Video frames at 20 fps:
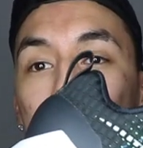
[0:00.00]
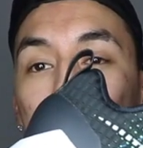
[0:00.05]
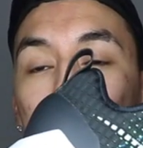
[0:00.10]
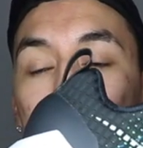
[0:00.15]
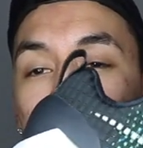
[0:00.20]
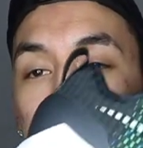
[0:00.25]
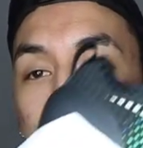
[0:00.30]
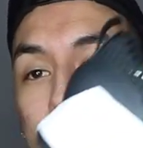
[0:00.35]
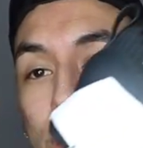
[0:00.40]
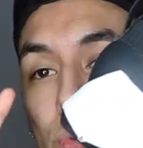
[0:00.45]

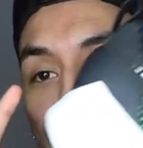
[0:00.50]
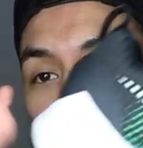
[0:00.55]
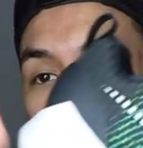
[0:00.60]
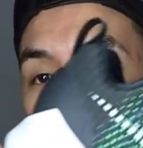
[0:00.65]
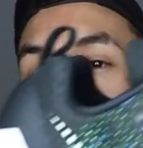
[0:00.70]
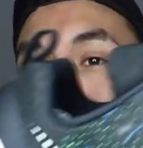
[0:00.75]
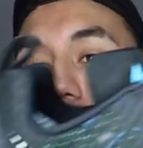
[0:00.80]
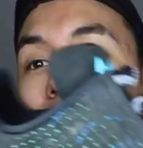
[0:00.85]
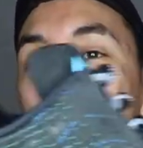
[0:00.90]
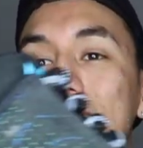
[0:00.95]
Just what do you
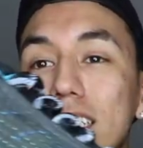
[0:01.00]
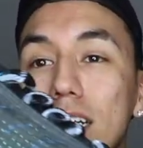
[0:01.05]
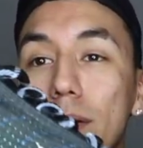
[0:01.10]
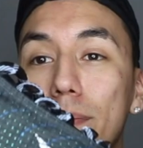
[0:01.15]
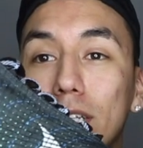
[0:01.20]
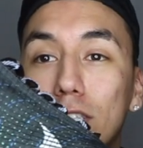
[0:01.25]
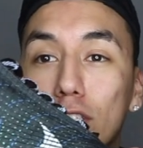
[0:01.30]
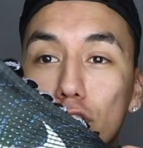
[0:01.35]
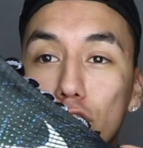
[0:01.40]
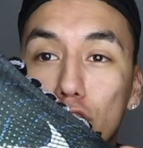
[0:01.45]
guys think
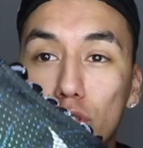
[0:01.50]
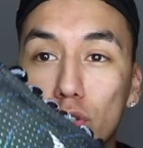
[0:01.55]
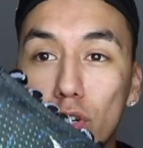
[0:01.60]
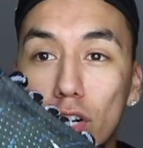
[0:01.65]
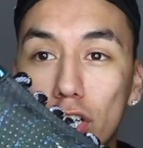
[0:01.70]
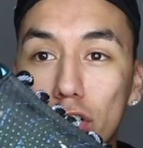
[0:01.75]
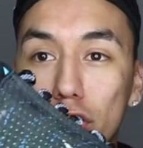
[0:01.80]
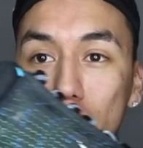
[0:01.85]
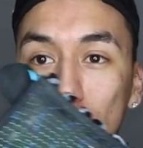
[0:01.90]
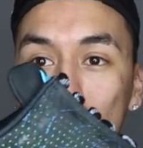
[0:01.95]
about the
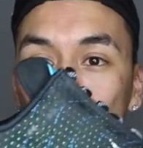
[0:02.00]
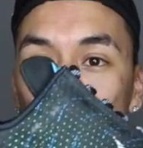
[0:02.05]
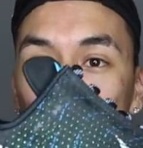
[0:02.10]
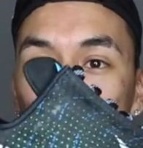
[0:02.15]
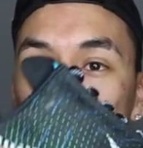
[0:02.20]
structure